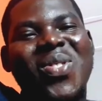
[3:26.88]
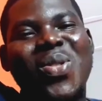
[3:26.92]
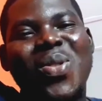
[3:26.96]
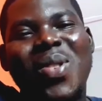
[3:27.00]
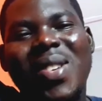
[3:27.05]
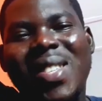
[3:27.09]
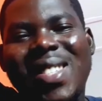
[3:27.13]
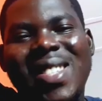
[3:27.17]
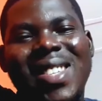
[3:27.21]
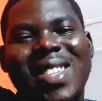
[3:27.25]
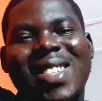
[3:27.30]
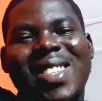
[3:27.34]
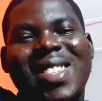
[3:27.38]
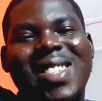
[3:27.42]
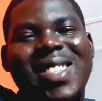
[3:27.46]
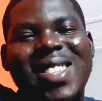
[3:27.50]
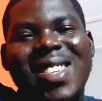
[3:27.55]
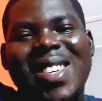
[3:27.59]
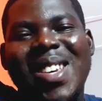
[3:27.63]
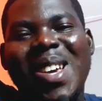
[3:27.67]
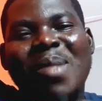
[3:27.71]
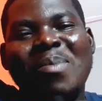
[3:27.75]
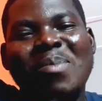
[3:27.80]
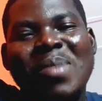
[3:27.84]
nothing.
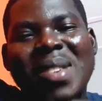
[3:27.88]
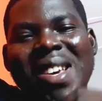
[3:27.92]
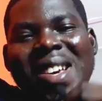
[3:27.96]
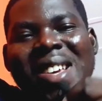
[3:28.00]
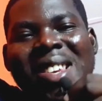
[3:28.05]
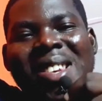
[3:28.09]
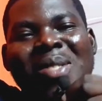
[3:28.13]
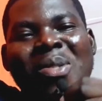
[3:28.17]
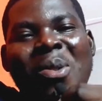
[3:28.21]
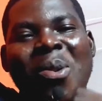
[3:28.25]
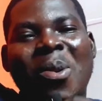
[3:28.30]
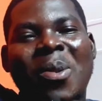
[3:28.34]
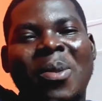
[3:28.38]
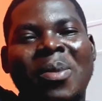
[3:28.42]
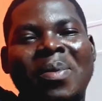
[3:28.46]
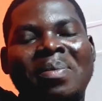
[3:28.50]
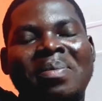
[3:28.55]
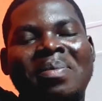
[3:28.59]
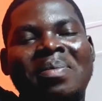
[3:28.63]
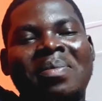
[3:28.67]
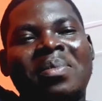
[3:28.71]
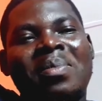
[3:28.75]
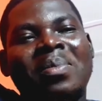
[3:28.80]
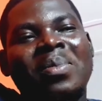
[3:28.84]
She can be anyhow.
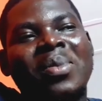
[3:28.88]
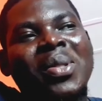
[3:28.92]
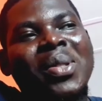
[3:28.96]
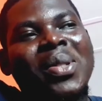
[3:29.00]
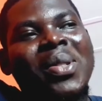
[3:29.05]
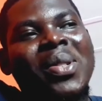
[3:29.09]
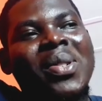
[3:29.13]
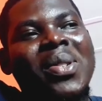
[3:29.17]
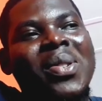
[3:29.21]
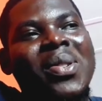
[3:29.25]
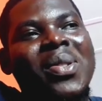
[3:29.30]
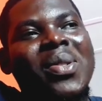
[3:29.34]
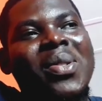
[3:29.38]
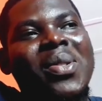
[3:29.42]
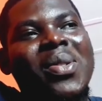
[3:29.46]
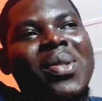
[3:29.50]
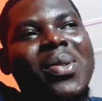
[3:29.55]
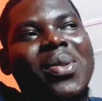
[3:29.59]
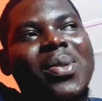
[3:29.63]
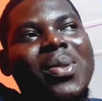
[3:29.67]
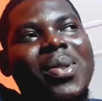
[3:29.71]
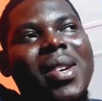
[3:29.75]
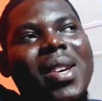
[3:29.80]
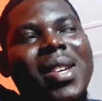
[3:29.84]

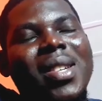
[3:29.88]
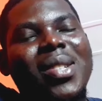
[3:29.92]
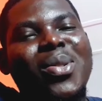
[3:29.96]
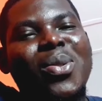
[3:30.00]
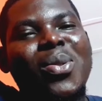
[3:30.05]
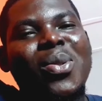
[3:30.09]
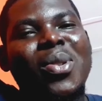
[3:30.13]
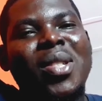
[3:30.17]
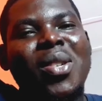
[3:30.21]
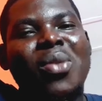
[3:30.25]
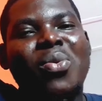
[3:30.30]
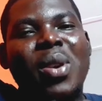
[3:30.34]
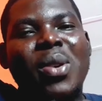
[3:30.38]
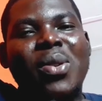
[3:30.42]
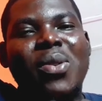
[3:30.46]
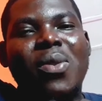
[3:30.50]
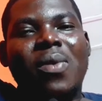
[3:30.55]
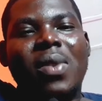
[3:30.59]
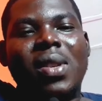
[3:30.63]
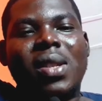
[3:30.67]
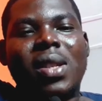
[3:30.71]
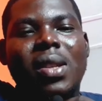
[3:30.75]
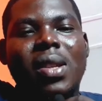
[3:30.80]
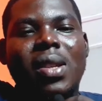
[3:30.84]
So yeah, so she
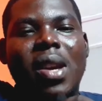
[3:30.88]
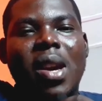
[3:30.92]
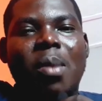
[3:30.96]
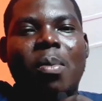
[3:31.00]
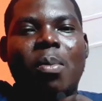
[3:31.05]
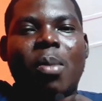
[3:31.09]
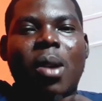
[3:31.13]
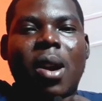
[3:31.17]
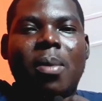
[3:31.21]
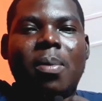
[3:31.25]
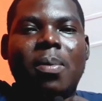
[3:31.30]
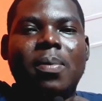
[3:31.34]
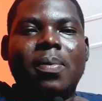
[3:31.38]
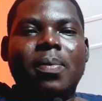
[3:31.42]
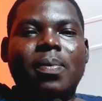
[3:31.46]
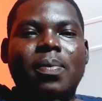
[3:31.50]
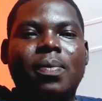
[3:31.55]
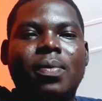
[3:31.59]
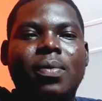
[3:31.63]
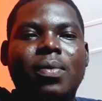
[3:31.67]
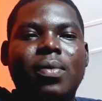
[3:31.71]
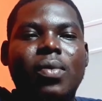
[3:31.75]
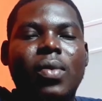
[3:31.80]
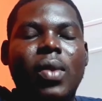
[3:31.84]
went to visit her mom,
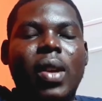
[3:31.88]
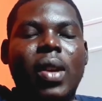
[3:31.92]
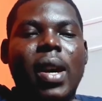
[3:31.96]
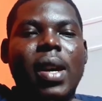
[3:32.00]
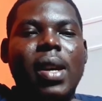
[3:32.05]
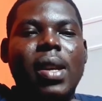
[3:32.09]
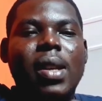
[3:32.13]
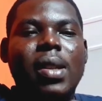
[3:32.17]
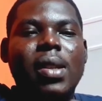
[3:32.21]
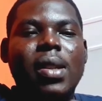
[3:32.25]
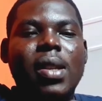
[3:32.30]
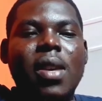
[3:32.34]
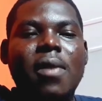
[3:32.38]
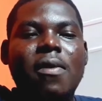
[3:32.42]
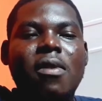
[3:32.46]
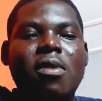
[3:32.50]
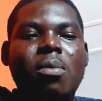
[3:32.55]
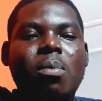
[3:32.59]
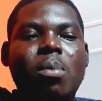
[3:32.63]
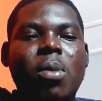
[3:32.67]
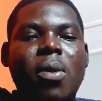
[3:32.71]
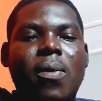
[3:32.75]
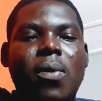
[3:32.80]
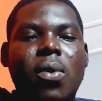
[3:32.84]
and
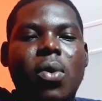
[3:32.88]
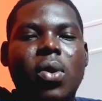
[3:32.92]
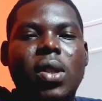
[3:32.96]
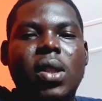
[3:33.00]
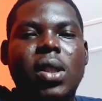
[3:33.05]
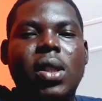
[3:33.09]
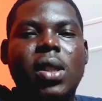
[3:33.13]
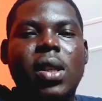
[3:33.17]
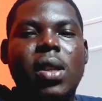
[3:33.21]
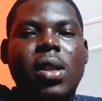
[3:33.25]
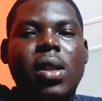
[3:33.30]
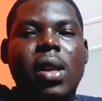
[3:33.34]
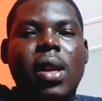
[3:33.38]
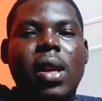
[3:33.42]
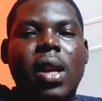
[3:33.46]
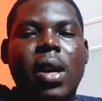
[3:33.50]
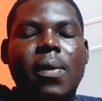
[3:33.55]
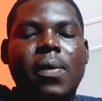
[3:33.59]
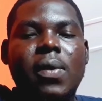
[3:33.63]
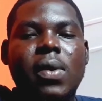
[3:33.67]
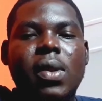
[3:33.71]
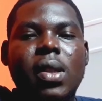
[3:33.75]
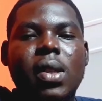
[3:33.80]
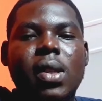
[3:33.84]
even before she
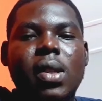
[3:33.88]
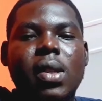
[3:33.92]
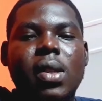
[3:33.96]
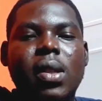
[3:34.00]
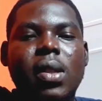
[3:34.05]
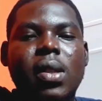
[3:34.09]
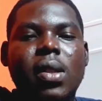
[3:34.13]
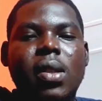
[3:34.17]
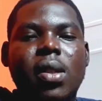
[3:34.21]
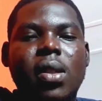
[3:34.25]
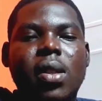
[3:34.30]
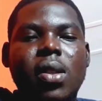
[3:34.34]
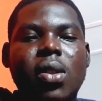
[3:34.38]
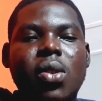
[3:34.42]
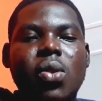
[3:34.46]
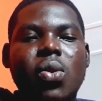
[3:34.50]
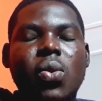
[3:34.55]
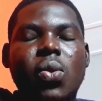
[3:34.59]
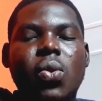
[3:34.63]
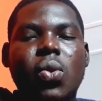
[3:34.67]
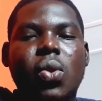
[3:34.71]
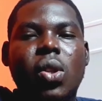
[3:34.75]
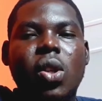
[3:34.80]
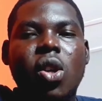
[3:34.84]
left, she
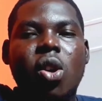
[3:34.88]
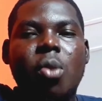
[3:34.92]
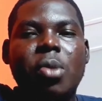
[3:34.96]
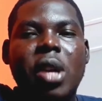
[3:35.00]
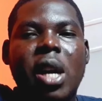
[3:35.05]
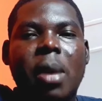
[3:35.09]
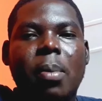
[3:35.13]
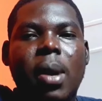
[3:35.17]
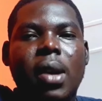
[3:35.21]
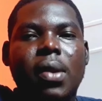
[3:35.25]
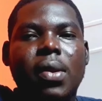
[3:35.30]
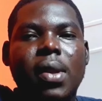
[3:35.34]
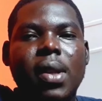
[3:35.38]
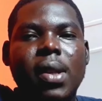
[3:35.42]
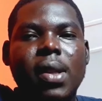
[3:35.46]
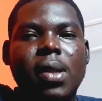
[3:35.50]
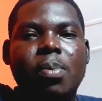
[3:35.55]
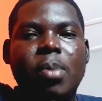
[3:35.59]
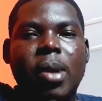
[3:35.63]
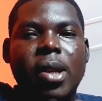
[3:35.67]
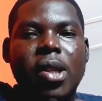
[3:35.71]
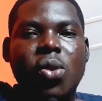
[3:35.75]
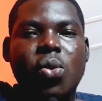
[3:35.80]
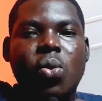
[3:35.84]
used to tell me about
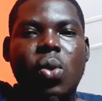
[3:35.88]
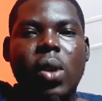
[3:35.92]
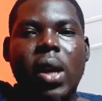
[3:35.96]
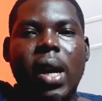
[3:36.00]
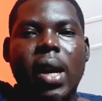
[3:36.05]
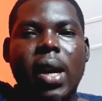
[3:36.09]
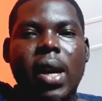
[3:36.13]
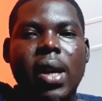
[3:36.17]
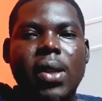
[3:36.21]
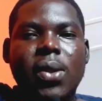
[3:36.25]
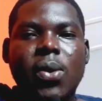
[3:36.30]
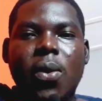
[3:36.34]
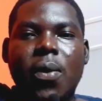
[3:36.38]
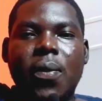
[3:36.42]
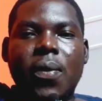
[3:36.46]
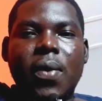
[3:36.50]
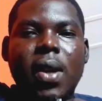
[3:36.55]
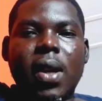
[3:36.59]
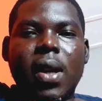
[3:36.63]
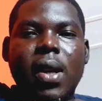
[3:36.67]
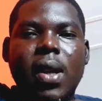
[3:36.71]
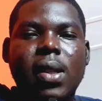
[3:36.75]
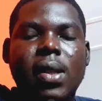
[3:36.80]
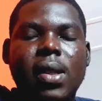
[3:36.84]
this particular ex
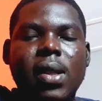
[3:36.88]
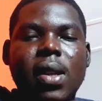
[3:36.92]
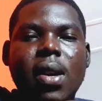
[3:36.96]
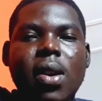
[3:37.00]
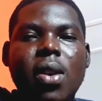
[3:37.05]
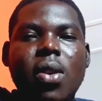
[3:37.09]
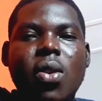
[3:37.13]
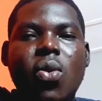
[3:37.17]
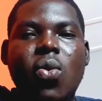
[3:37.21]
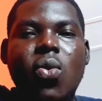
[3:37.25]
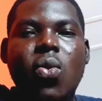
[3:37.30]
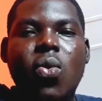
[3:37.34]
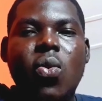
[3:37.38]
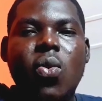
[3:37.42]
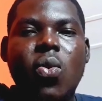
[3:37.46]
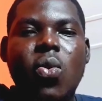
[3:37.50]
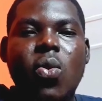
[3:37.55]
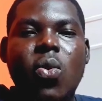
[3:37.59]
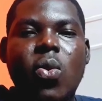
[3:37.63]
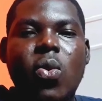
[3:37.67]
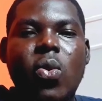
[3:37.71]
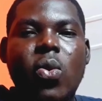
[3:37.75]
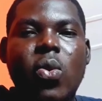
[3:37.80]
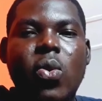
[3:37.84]
of hers
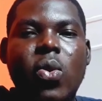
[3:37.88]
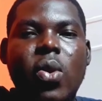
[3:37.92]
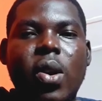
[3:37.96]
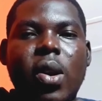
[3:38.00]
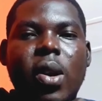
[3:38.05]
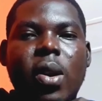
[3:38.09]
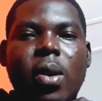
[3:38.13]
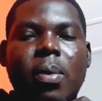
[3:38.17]
who